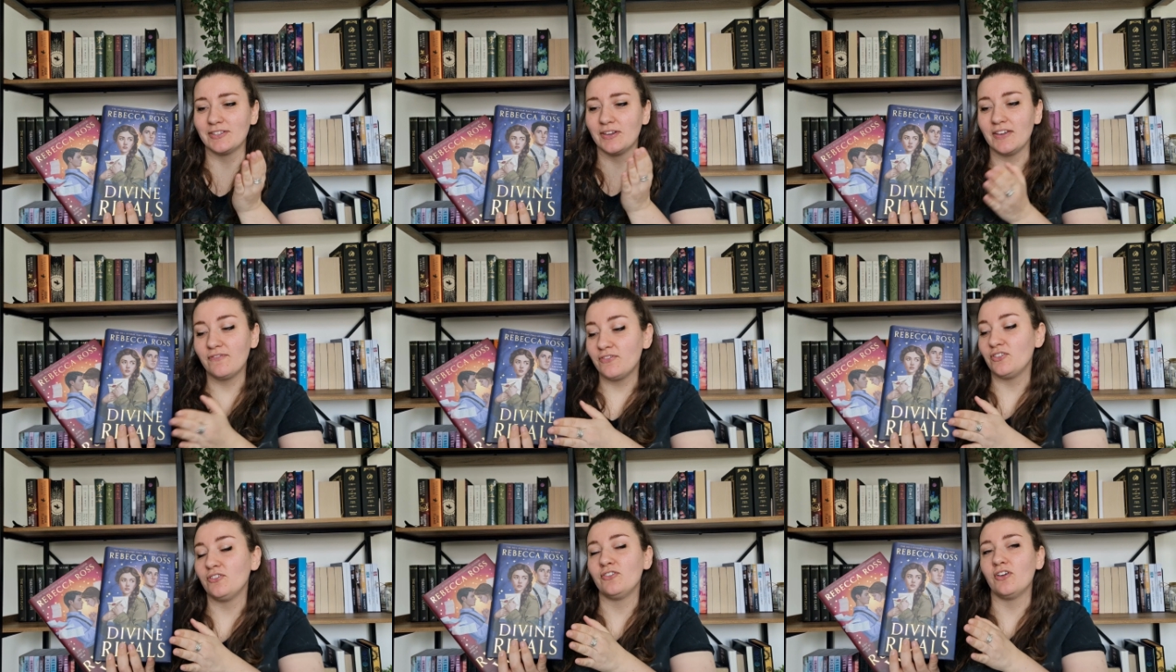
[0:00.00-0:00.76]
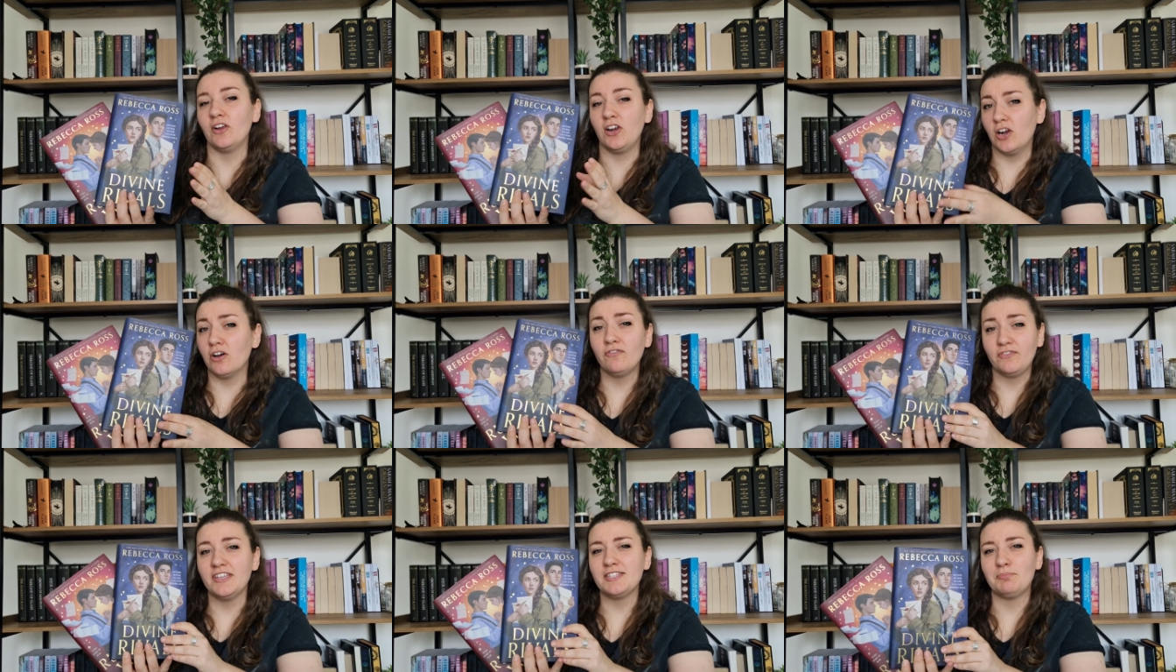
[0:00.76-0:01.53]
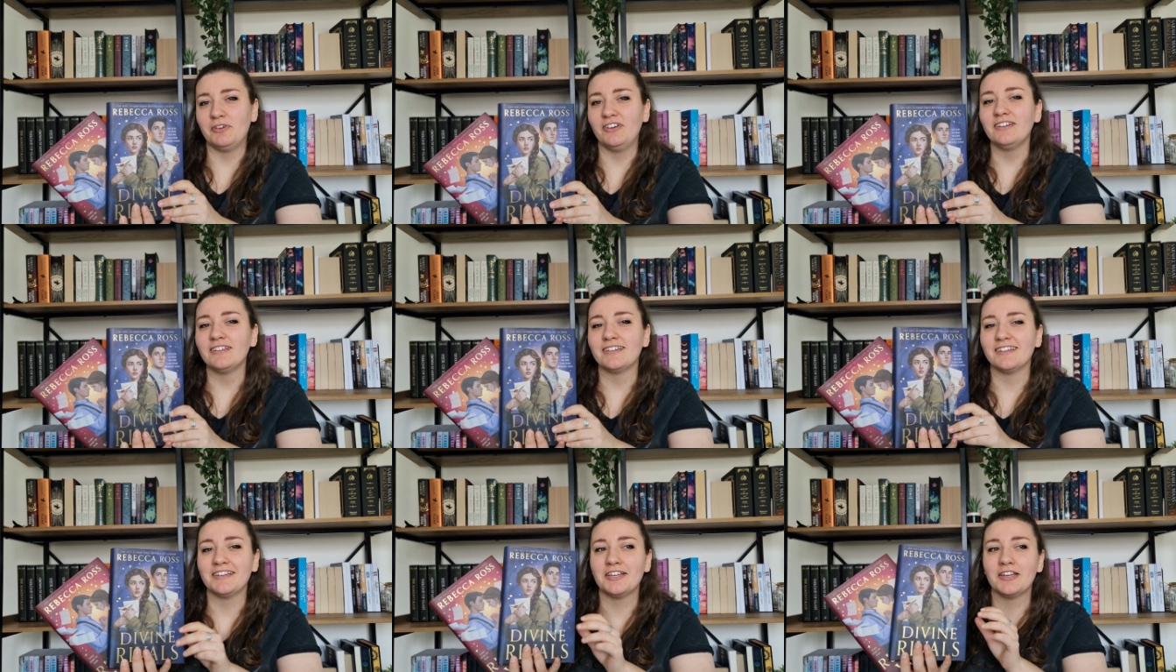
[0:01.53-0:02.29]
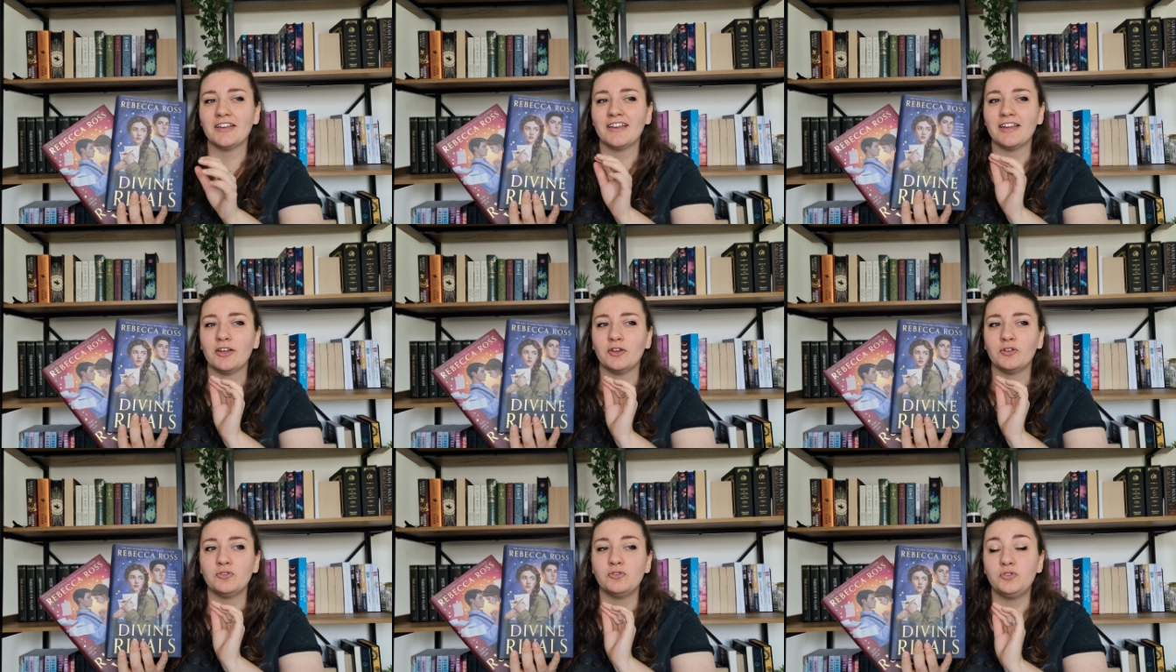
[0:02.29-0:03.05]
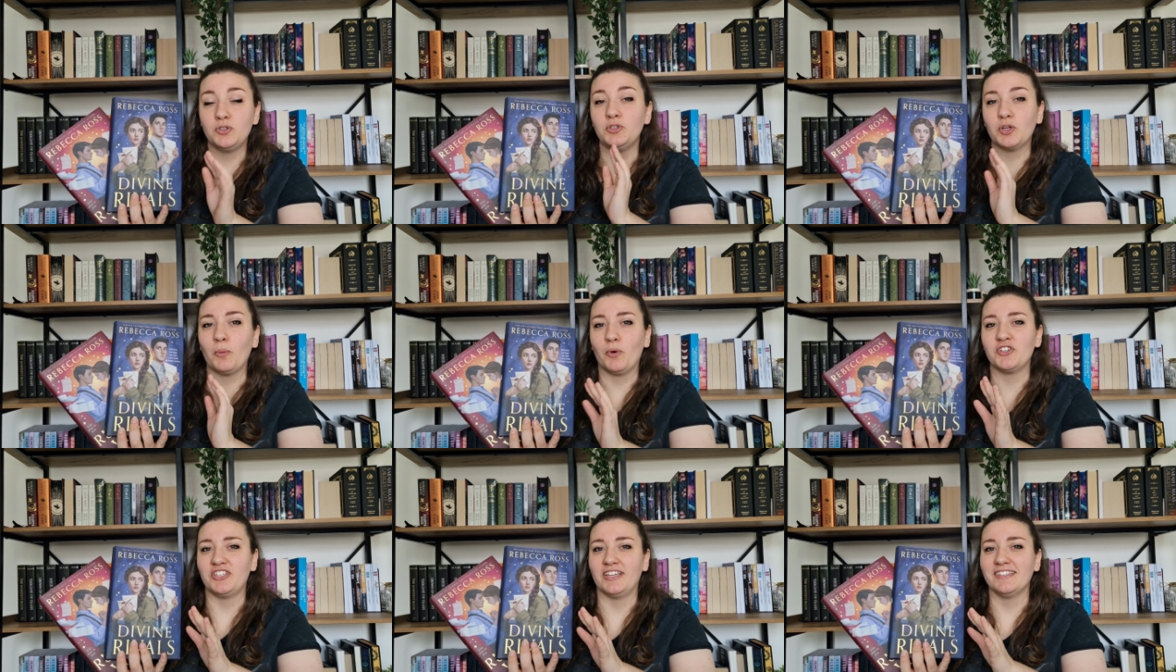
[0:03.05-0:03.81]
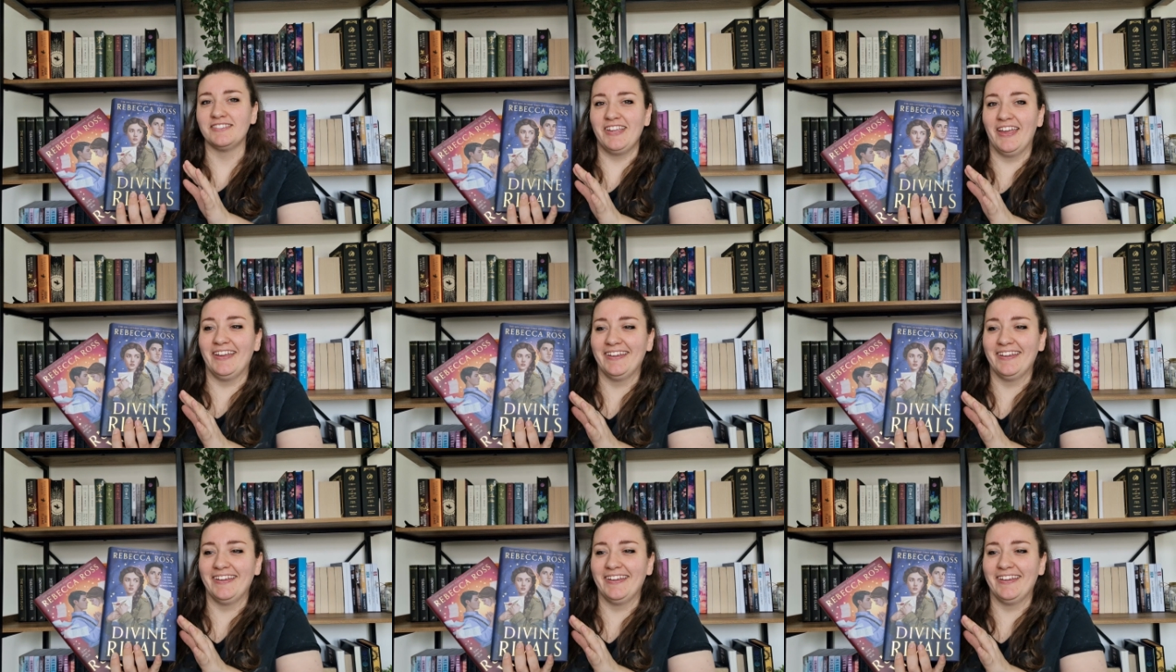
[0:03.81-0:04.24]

So if you love this book, do not watch this.